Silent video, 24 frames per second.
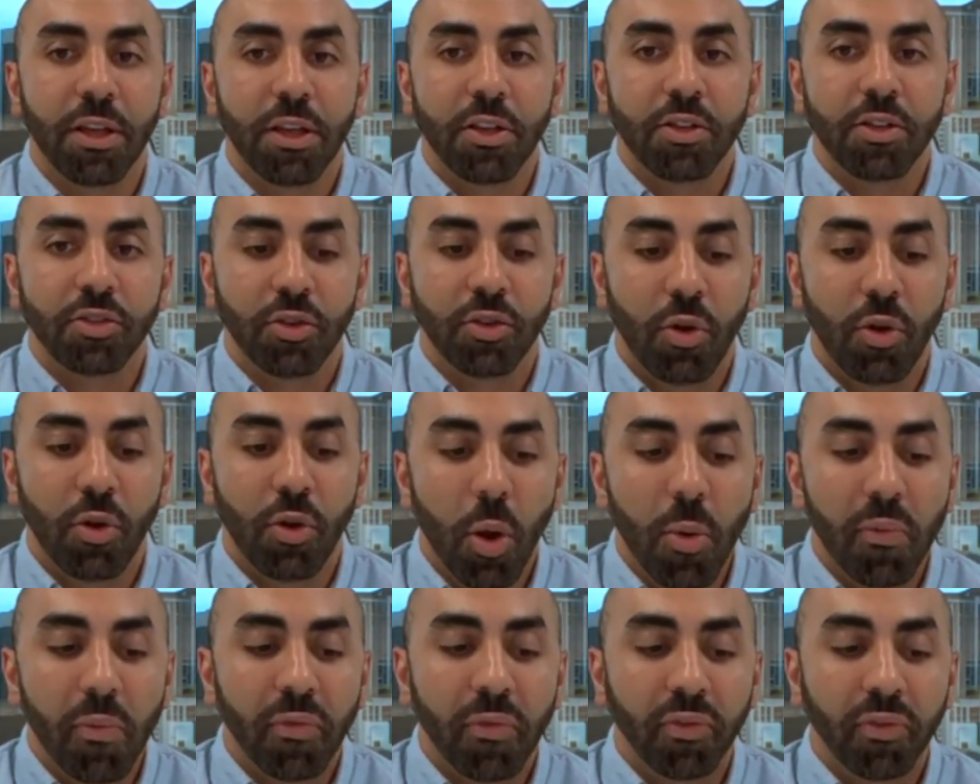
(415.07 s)
So
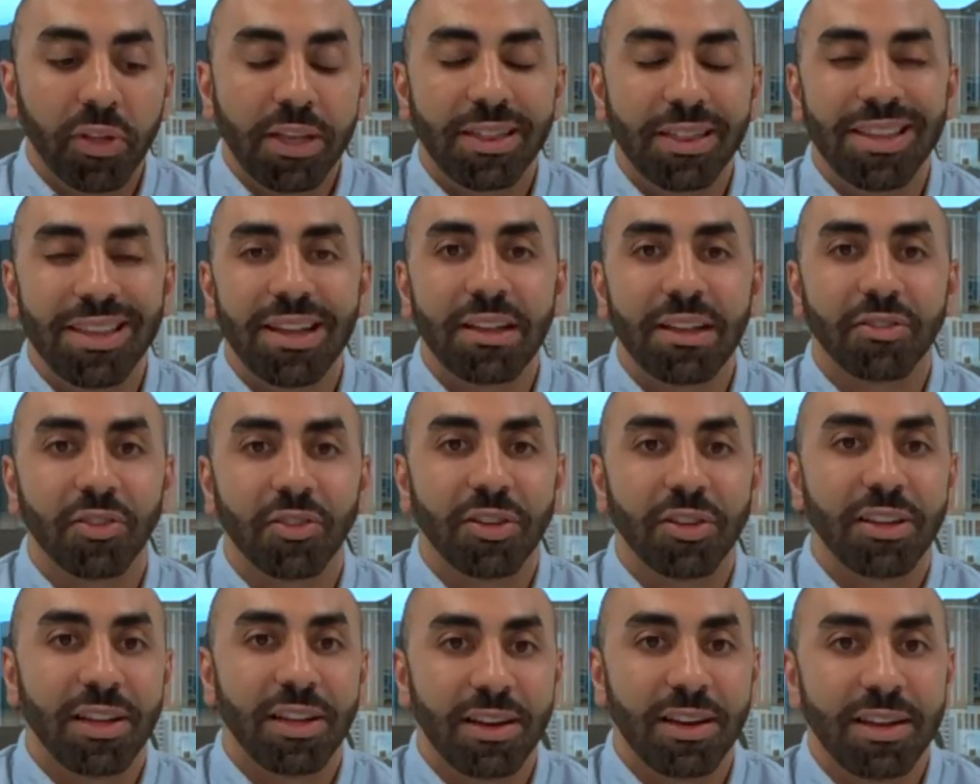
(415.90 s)
hopefully things are
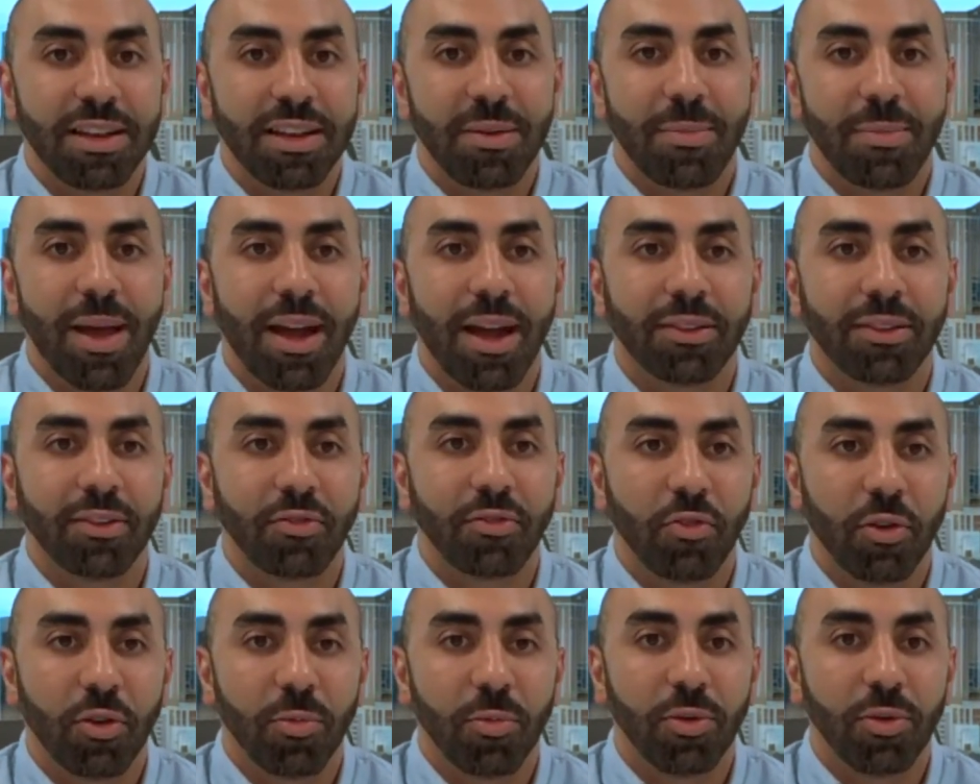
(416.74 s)
going to get back to
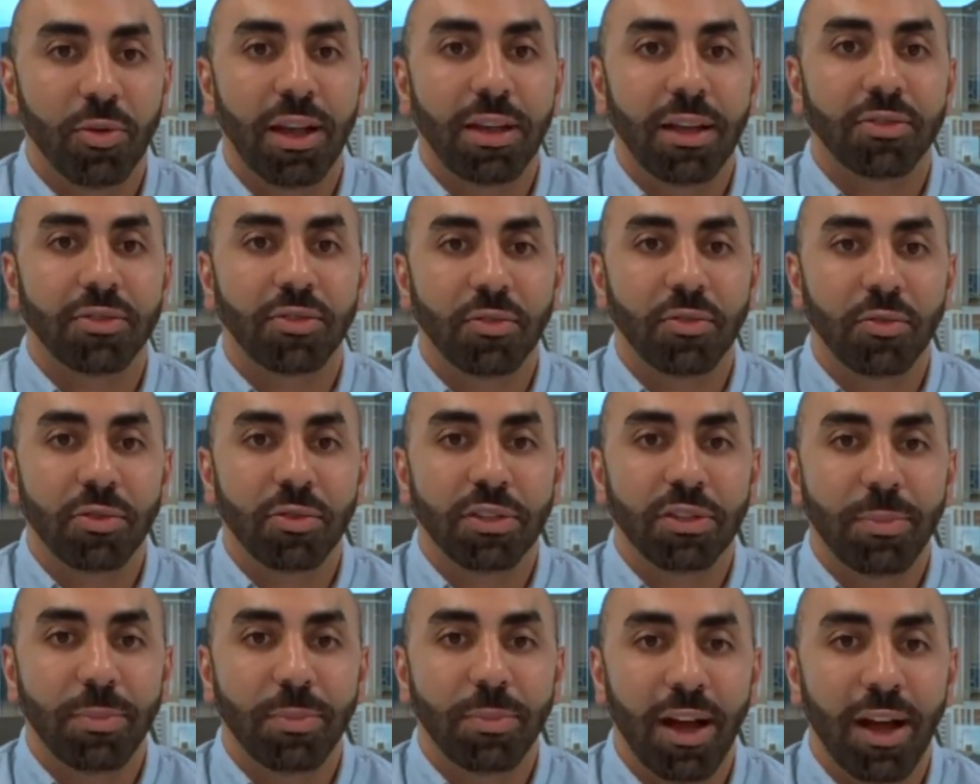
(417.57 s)
normal as soon
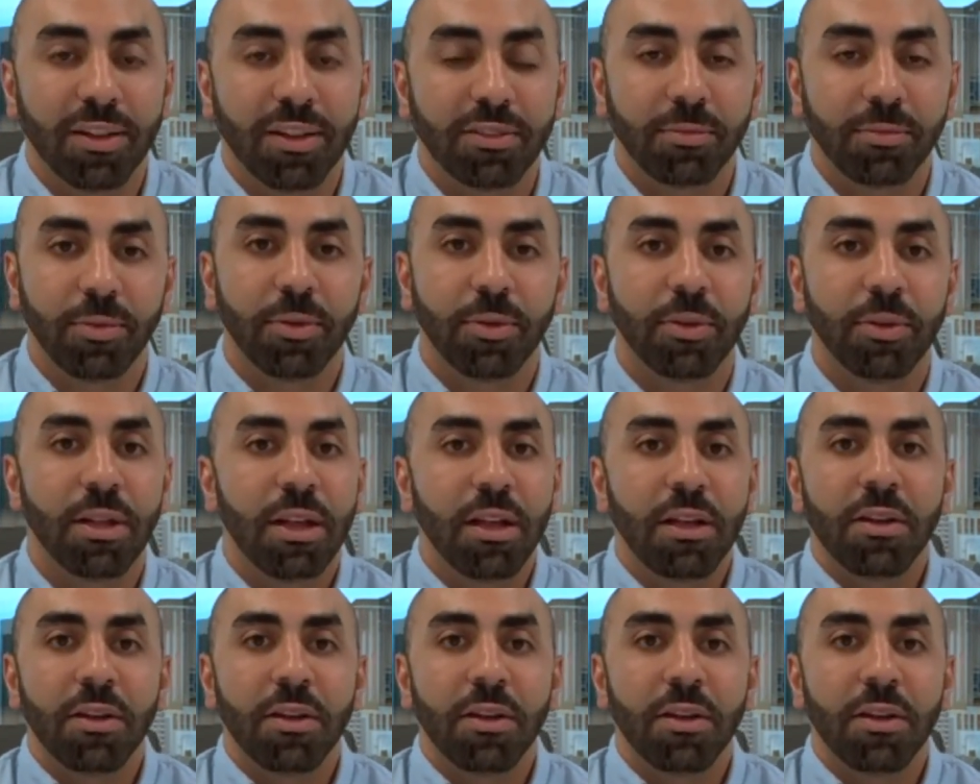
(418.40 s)
as possible.